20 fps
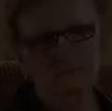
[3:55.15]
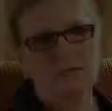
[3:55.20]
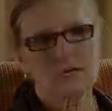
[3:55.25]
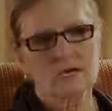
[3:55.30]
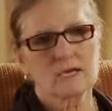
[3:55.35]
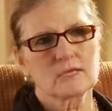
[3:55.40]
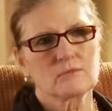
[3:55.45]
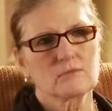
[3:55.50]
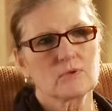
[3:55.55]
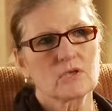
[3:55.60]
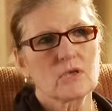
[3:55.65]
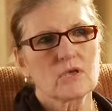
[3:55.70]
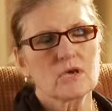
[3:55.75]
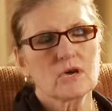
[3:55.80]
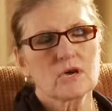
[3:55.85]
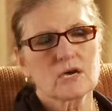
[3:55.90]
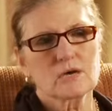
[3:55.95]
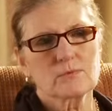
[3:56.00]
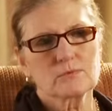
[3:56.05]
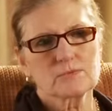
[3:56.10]
I,
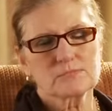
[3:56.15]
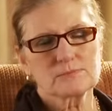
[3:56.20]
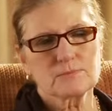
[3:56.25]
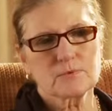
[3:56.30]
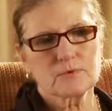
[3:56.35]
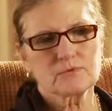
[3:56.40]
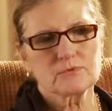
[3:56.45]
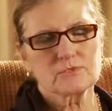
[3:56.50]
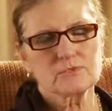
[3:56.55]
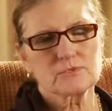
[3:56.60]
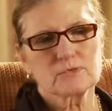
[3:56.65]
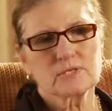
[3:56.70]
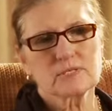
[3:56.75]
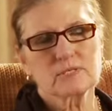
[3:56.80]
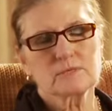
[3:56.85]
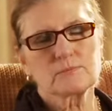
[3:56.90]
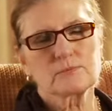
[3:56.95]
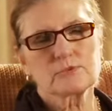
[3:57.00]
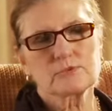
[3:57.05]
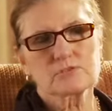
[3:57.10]
I was both
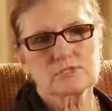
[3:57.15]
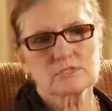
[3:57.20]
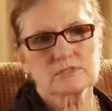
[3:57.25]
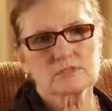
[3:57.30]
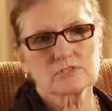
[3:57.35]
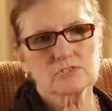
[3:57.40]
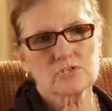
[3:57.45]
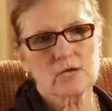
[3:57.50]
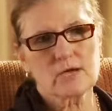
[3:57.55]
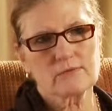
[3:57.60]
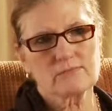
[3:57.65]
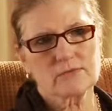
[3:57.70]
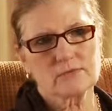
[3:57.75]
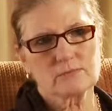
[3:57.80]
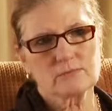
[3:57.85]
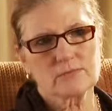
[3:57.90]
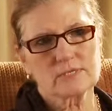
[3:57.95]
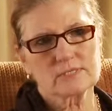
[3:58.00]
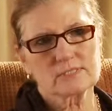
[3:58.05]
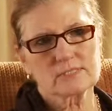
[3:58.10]
doing the personal
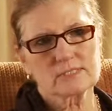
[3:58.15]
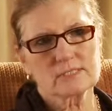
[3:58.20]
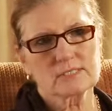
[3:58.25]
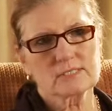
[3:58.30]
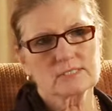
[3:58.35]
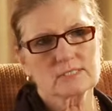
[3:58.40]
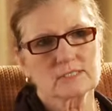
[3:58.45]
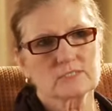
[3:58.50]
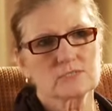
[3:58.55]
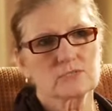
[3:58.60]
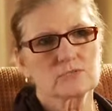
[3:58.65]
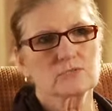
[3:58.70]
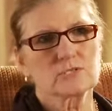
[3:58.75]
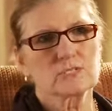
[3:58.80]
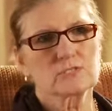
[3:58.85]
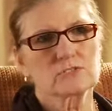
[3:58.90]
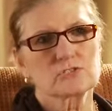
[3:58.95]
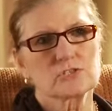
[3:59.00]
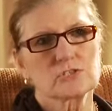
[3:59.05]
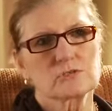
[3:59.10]
chefing business and
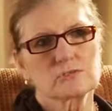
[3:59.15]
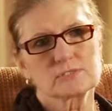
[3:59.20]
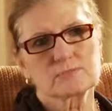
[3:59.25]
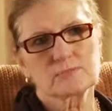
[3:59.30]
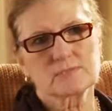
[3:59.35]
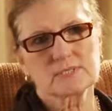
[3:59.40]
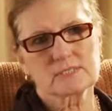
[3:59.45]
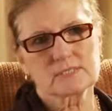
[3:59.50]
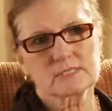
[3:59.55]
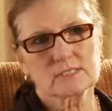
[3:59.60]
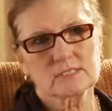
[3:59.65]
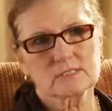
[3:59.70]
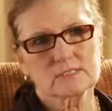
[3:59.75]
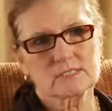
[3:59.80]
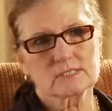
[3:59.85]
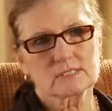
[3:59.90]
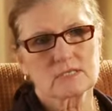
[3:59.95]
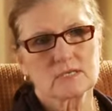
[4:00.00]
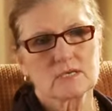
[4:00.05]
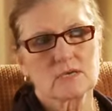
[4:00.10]
doing Joe's
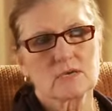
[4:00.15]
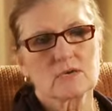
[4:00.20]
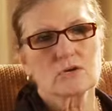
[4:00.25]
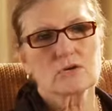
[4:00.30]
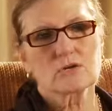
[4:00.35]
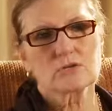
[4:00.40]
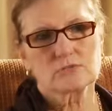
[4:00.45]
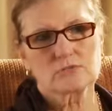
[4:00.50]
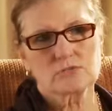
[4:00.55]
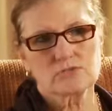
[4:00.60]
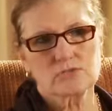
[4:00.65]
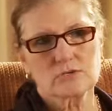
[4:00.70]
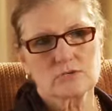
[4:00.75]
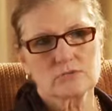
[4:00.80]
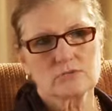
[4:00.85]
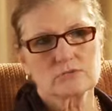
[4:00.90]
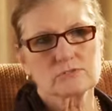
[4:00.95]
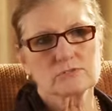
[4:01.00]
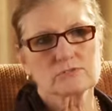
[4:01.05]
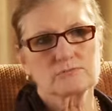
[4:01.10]
business or
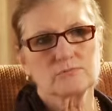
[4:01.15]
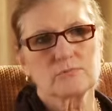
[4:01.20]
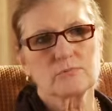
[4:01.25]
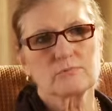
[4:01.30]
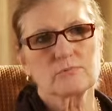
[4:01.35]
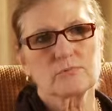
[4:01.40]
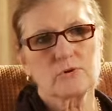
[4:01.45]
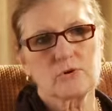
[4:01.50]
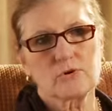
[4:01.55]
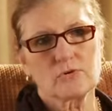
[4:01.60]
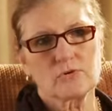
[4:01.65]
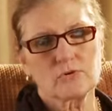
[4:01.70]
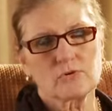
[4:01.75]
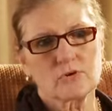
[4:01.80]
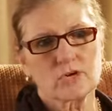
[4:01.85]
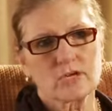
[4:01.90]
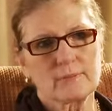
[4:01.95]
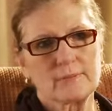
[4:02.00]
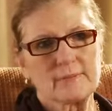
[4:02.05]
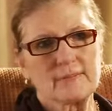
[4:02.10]
Joe's
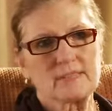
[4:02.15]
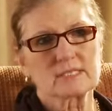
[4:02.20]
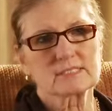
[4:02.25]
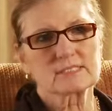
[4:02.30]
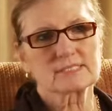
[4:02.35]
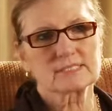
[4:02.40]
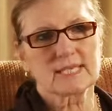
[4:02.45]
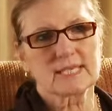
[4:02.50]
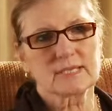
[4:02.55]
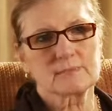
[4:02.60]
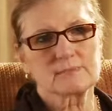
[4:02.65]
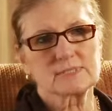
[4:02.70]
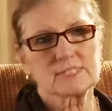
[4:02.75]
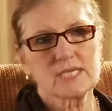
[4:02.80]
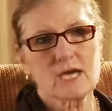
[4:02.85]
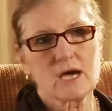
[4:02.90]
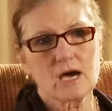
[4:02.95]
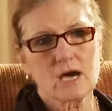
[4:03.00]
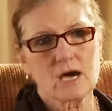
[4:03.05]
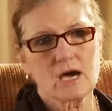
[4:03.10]
program at the same
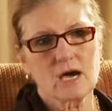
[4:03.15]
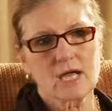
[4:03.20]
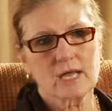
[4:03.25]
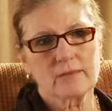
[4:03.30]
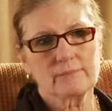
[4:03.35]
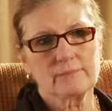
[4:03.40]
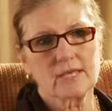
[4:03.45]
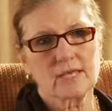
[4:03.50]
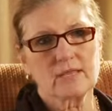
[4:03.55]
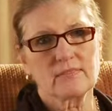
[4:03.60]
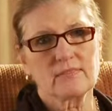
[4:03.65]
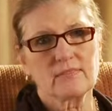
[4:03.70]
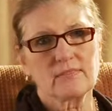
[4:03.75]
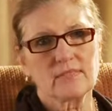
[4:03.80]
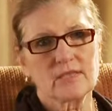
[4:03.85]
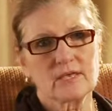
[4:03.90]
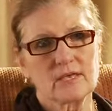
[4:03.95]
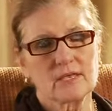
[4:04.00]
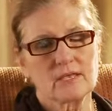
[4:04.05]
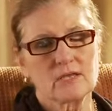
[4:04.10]
time. And
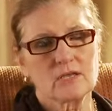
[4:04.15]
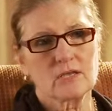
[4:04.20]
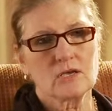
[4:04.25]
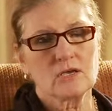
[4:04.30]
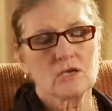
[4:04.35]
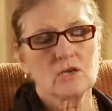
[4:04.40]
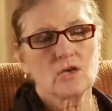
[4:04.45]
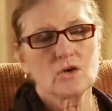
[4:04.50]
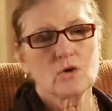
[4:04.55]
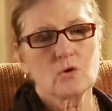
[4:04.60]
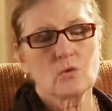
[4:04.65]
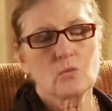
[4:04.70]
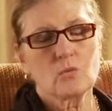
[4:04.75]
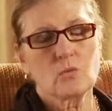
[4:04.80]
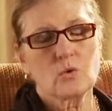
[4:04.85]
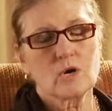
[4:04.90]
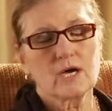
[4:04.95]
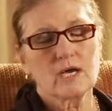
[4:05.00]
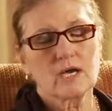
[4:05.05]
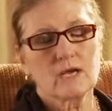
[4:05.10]
then
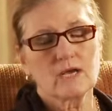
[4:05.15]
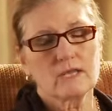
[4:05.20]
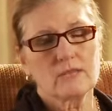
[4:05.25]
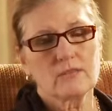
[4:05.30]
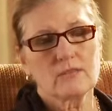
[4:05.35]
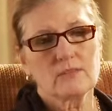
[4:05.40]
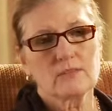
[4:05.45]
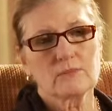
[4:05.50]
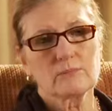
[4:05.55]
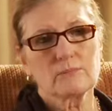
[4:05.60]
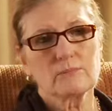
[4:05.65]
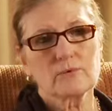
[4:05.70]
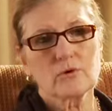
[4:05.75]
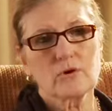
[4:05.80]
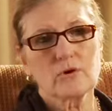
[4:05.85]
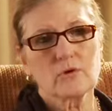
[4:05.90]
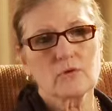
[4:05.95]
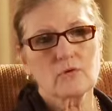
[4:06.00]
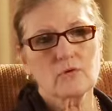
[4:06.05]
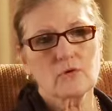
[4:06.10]
when the
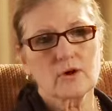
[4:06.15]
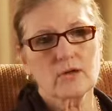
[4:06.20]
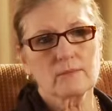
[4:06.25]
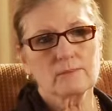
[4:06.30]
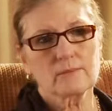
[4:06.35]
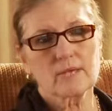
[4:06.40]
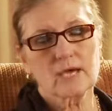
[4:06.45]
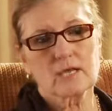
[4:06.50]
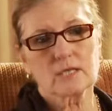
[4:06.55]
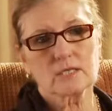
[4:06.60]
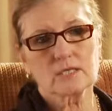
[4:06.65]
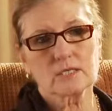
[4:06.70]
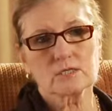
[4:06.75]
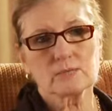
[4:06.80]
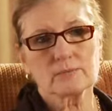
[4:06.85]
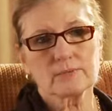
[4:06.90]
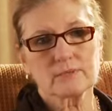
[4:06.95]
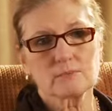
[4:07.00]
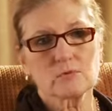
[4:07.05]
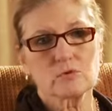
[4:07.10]
program got a
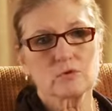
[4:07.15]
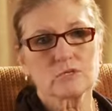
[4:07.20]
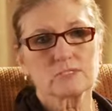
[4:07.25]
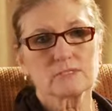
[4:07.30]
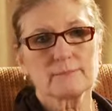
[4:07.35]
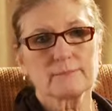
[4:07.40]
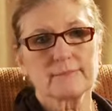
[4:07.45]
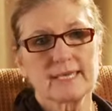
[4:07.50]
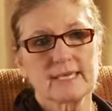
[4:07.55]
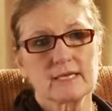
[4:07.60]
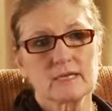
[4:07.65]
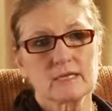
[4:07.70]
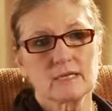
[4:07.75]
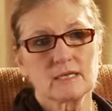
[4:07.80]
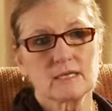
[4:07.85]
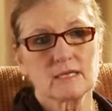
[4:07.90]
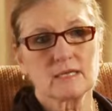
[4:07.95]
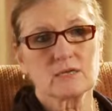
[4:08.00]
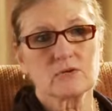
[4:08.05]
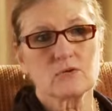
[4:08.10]
little bit more
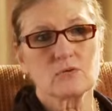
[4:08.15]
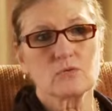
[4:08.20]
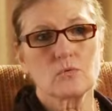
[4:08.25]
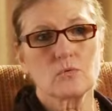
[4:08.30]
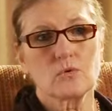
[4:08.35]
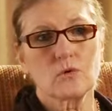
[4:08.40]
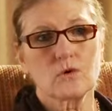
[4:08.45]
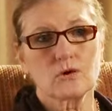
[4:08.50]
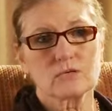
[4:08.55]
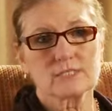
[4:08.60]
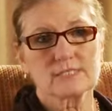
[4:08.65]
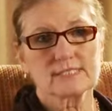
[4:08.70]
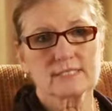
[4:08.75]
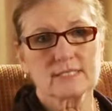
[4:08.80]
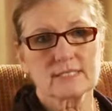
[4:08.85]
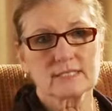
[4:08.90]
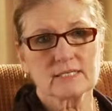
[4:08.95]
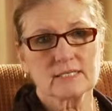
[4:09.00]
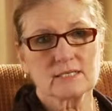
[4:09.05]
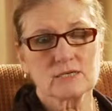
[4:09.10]
demanding or
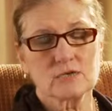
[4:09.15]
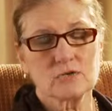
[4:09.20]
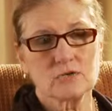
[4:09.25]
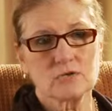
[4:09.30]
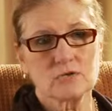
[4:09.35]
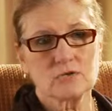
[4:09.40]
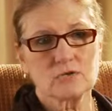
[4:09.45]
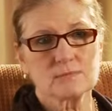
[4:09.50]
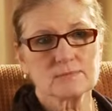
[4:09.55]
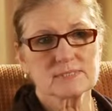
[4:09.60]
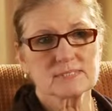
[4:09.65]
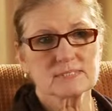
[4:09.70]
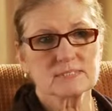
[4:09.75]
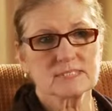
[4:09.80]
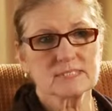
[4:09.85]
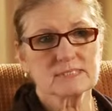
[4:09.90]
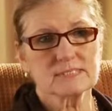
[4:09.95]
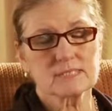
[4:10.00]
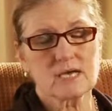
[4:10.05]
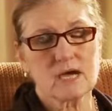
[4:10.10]
selling homes,
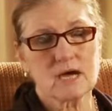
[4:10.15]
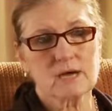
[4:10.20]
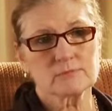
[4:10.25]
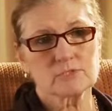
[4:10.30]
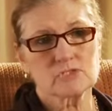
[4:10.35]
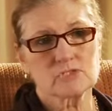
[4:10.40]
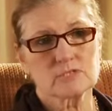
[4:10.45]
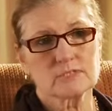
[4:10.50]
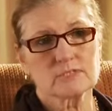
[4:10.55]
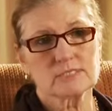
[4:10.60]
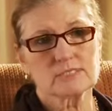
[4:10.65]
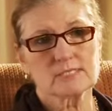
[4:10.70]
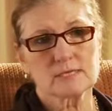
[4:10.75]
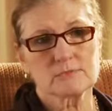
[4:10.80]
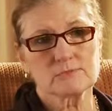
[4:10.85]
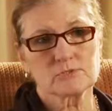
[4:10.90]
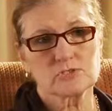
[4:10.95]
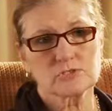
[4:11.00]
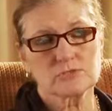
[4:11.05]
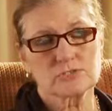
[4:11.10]
lease option, and
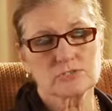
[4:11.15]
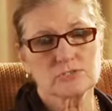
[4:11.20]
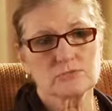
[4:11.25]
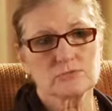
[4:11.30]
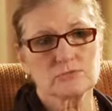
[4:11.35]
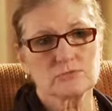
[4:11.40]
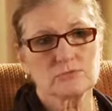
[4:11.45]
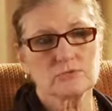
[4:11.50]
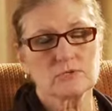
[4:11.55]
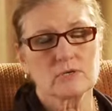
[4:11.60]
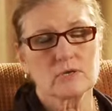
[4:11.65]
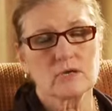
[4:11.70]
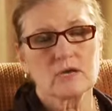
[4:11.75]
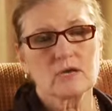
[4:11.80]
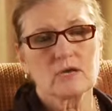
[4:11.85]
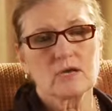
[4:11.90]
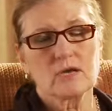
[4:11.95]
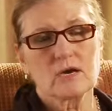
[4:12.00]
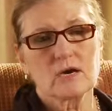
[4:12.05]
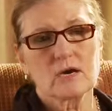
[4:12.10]
subject to,
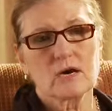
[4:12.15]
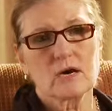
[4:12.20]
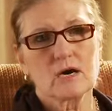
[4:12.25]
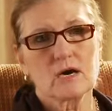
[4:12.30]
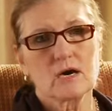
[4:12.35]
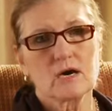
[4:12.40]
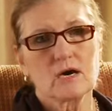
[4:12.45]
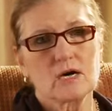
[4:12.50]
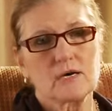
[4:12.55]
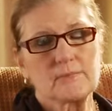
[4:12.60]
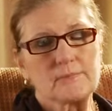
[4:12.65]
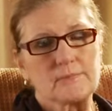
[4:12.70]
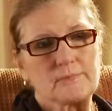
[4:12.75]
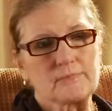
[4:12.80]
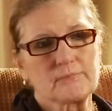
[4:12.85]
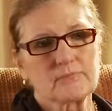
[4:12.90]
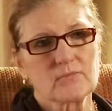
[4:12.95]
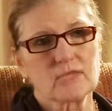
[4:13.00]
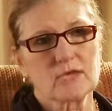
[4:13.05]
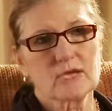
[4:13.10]

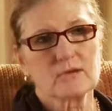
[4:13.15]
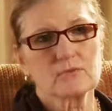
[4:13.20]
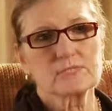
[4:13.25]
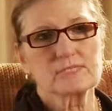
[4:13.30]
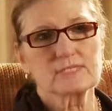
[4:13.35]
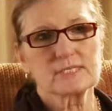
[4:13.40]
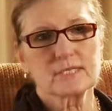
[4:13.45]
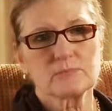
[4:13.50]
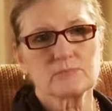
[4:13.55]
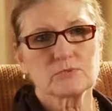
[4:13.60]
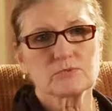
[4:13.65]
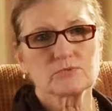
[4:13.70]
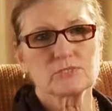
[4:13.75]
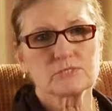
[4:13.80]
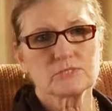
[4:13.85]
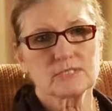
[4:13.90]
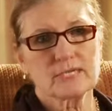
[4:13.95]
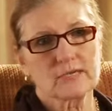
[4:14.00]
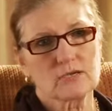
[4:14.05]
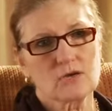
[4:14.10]
um, I was able
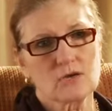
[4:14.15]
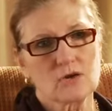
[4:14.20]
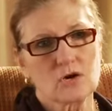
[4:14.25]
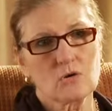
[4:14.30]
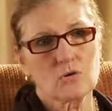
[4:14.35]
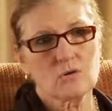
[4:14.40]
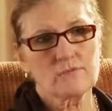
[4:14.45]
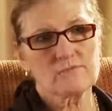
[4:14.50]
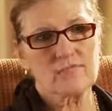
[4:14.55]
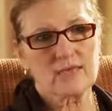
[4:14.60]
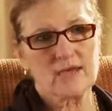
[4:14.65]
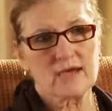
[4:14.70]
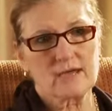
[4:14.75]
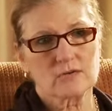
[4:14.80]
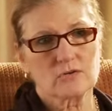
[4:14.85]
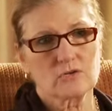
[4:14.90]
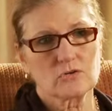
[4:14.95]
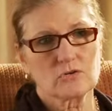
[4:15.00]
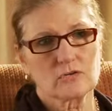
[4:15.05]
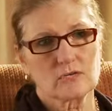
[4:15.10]
to let go of
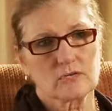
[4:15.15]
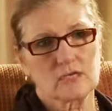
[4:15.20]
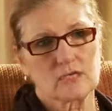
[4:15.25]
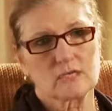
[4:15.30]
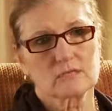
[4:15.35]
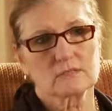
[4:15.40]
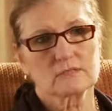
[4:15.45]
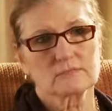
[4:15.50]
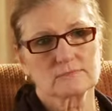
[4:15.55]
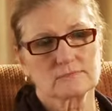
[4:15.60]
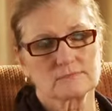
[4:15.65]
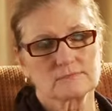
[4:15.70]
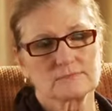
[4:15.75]
that cooking.